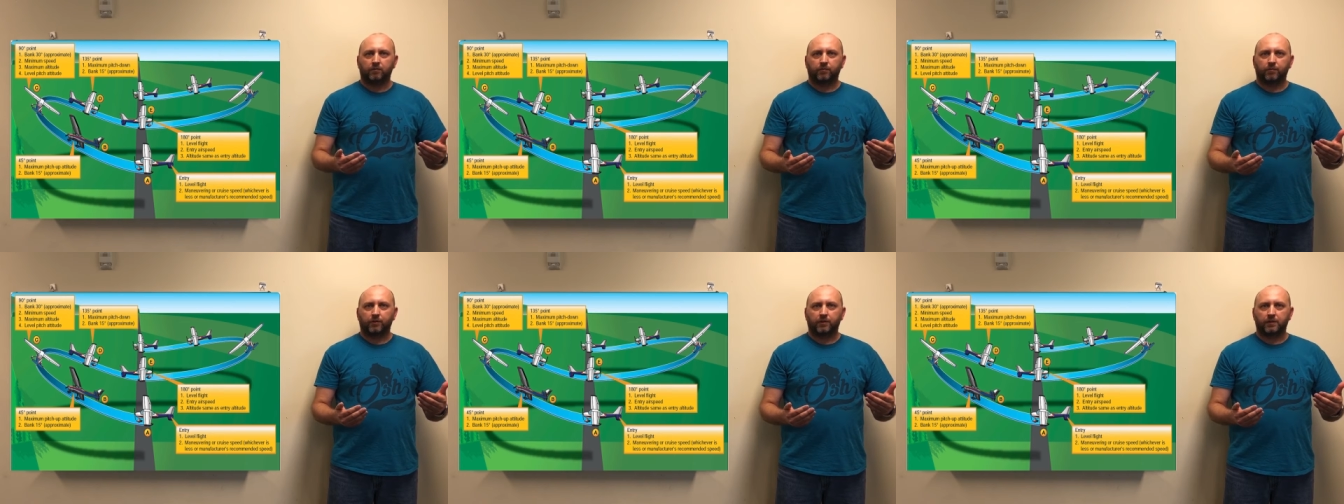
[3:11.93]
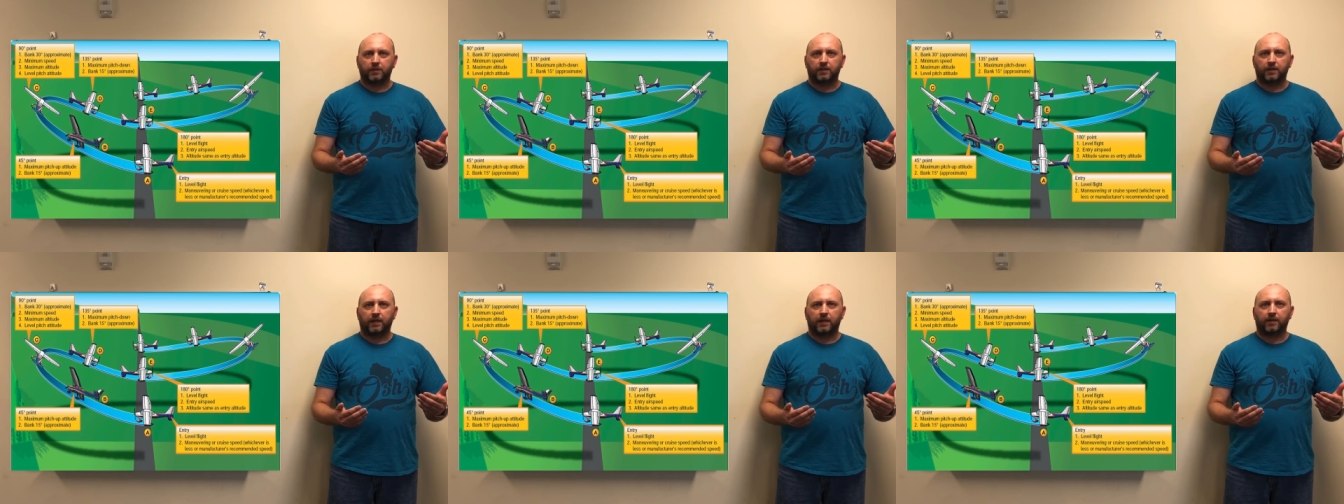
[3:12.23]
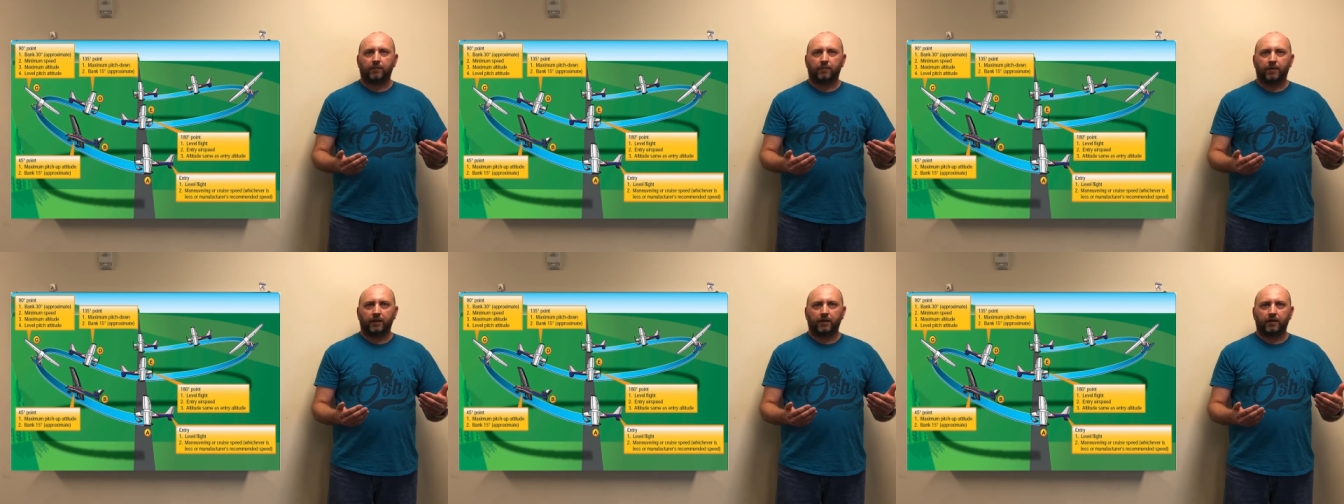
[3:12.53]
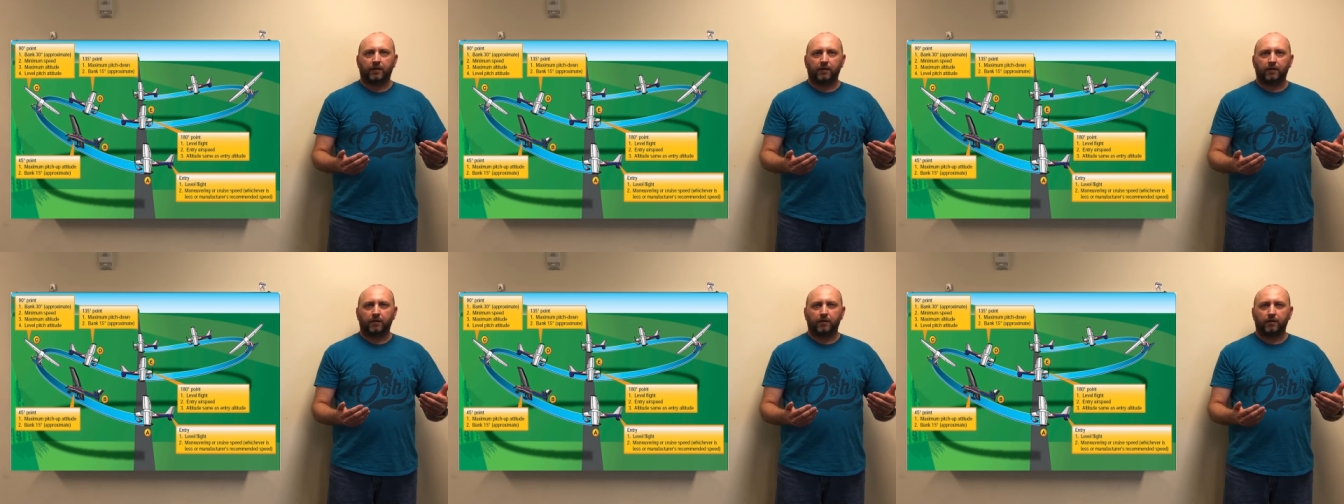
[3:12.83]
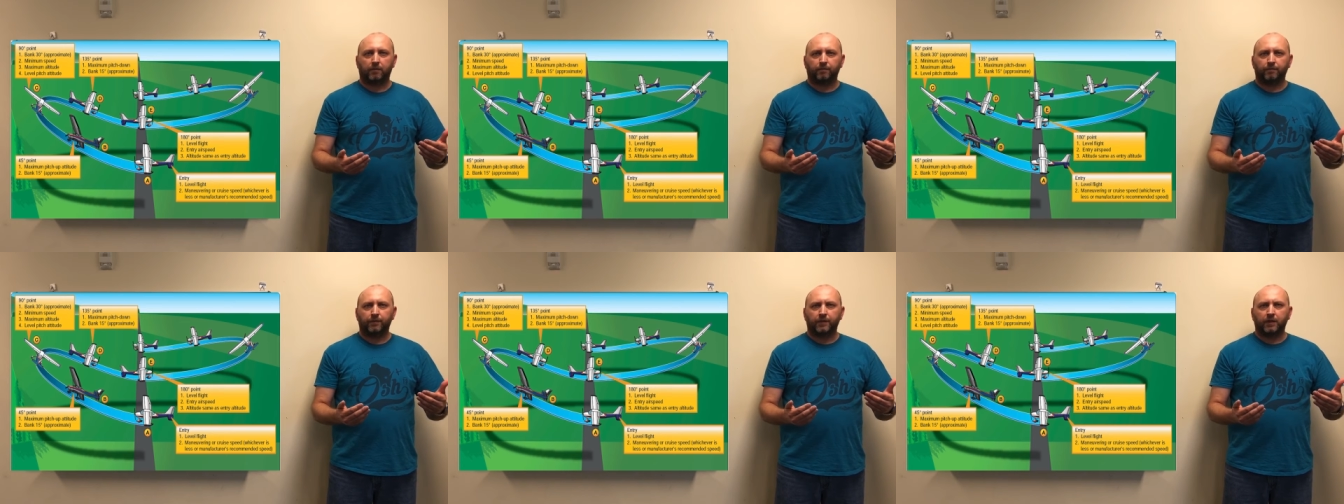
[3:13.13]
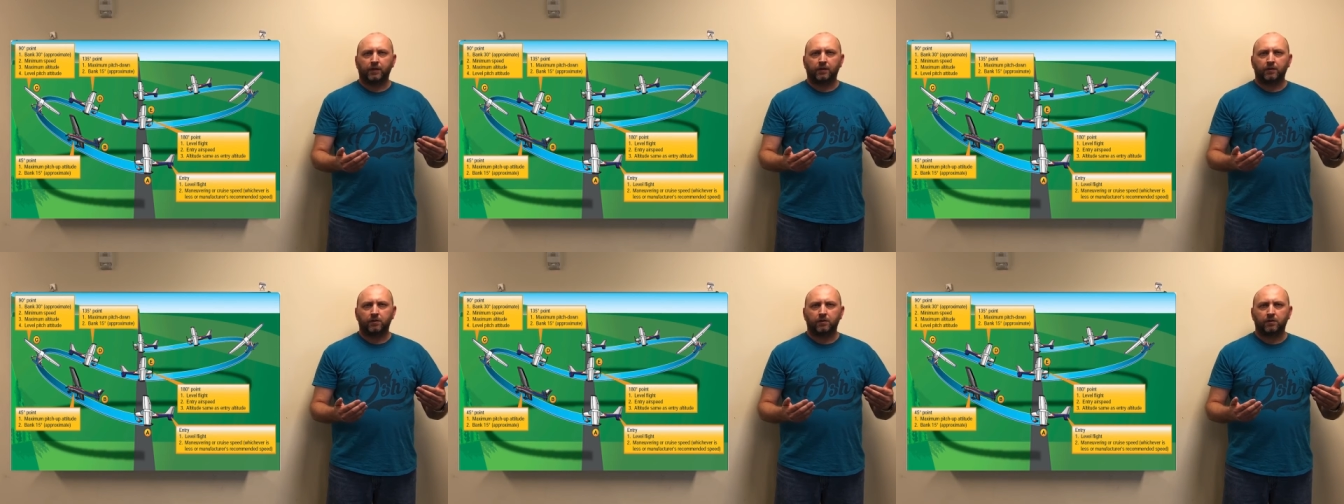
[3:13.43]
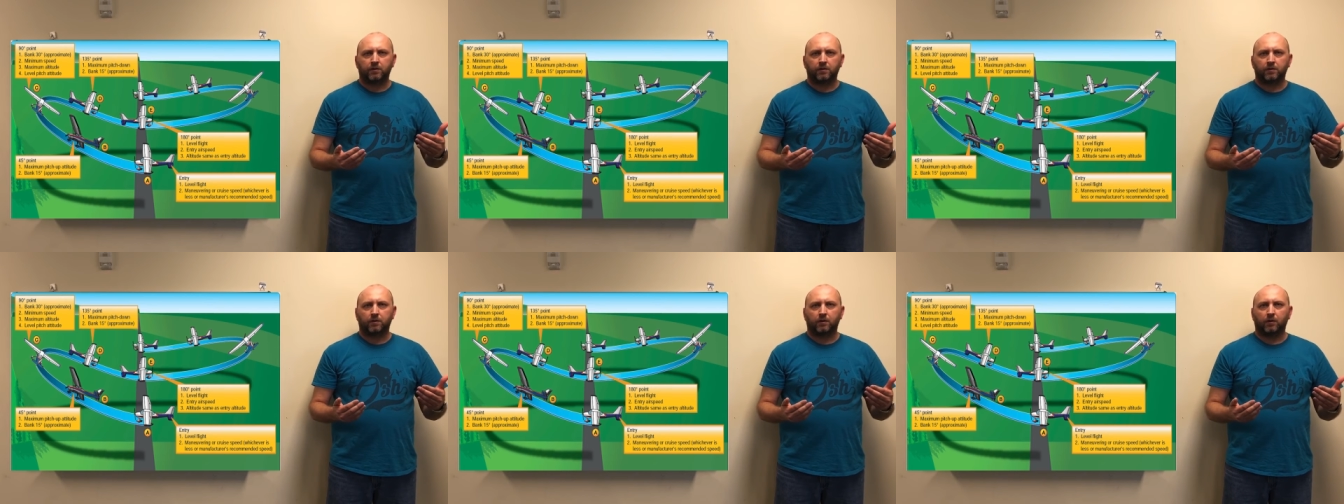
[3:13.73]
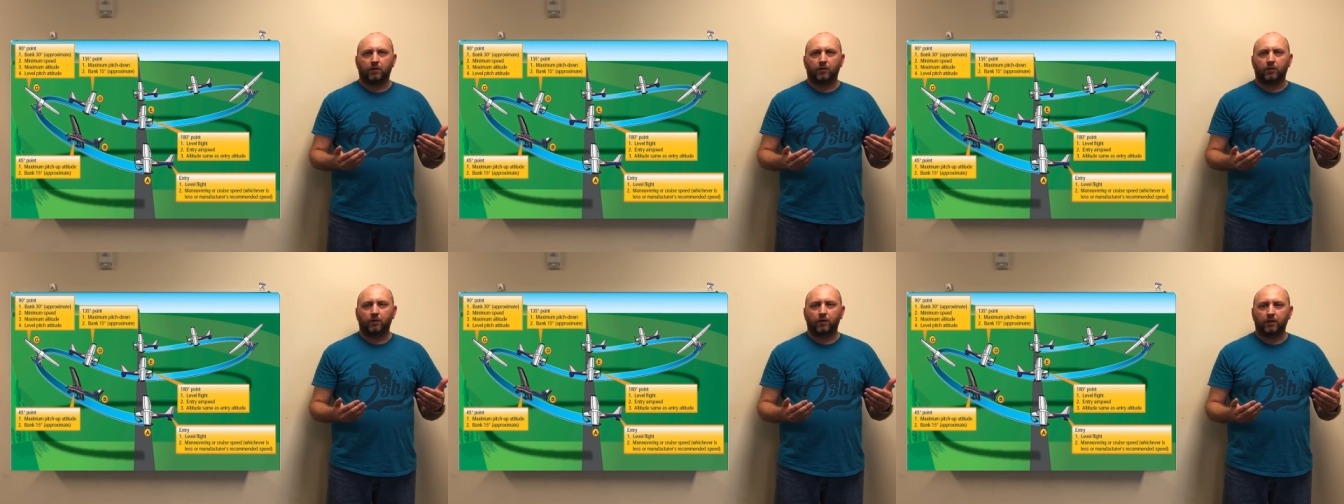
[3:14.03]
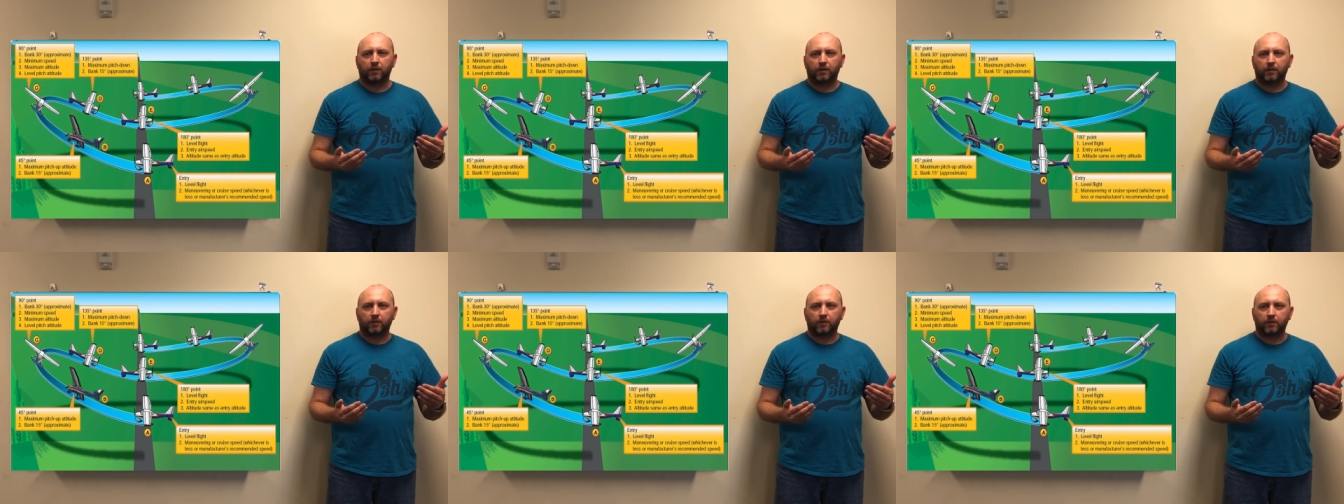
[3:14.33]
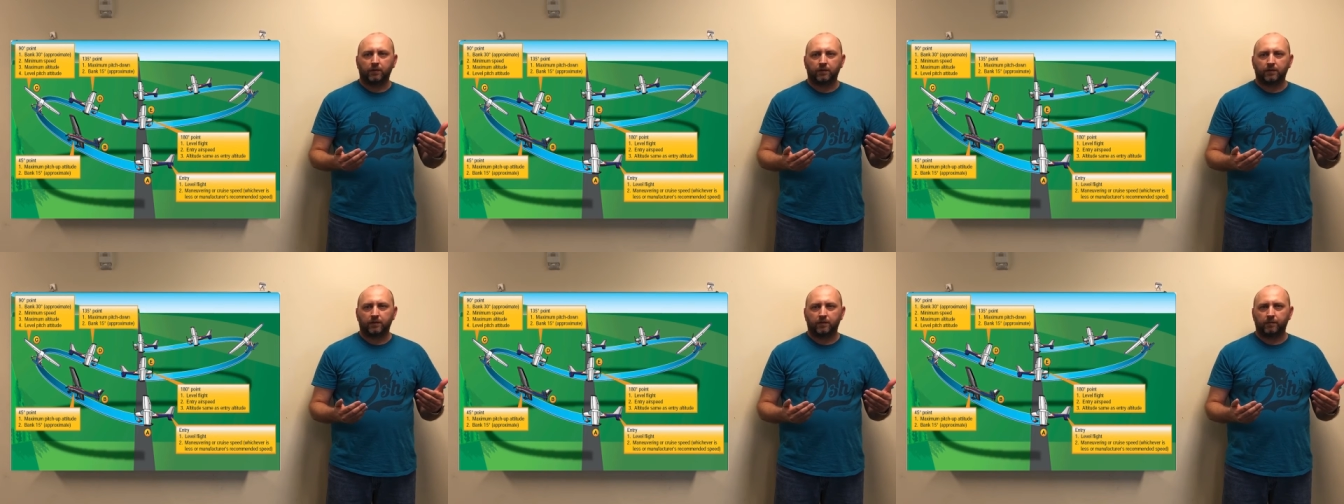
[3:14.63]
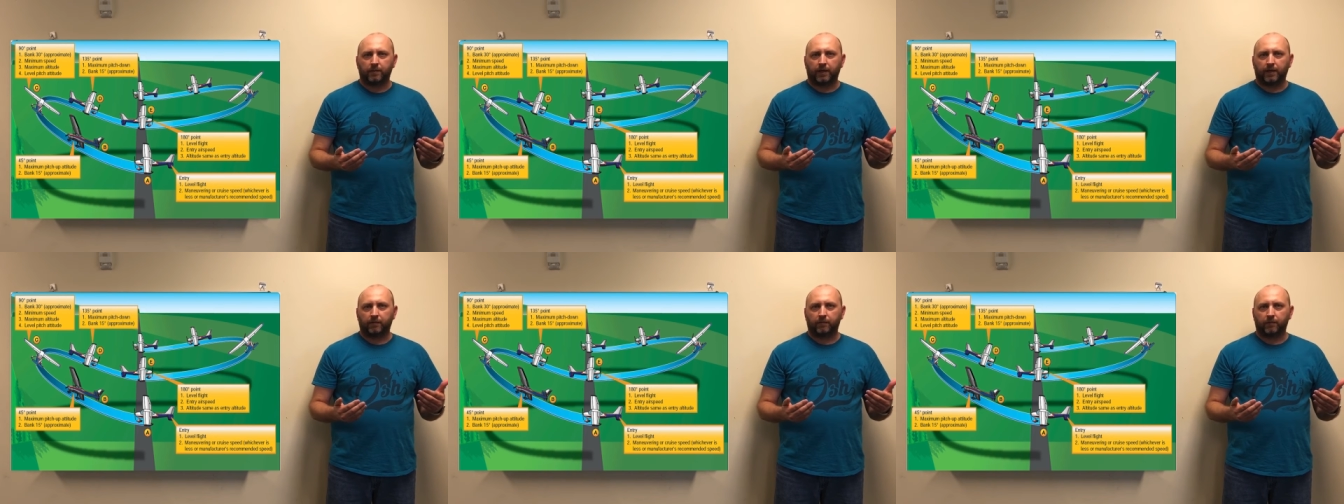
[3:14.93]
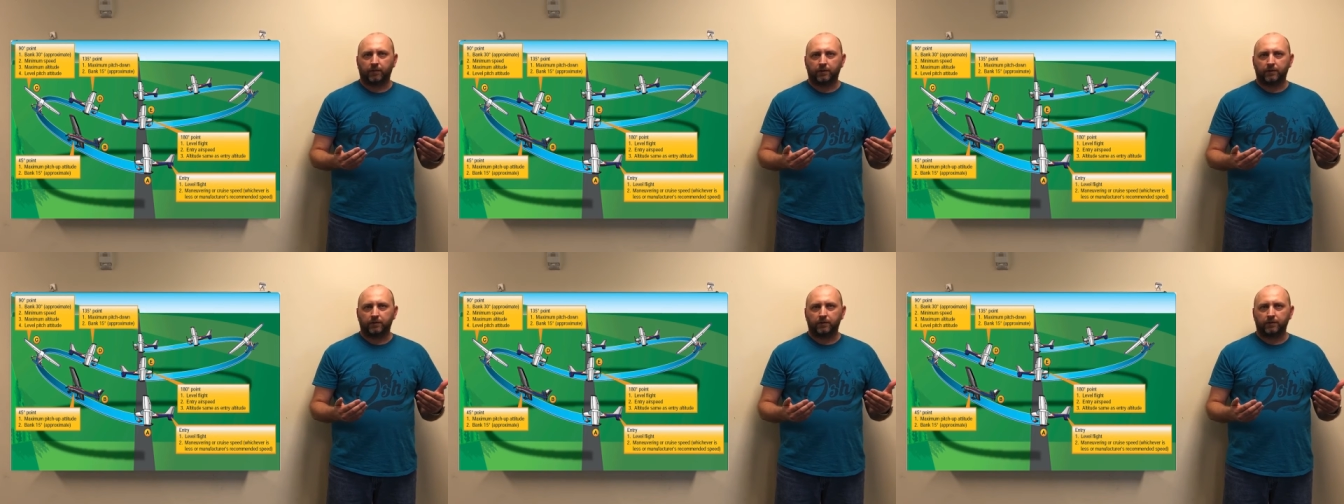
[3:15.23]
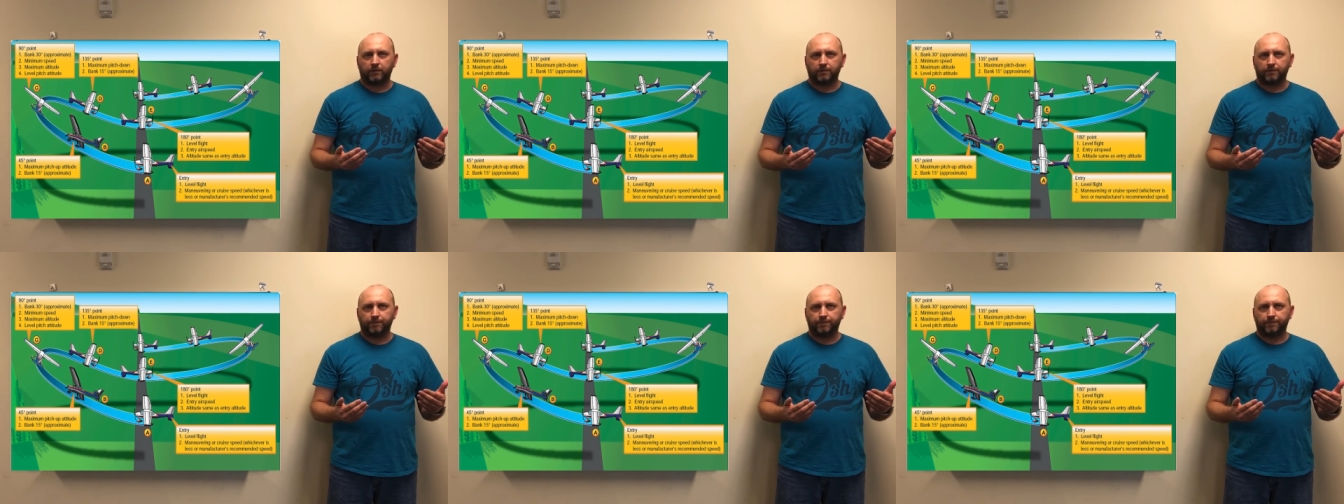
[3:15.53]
put a slight bank in, slowly increase the back pressure.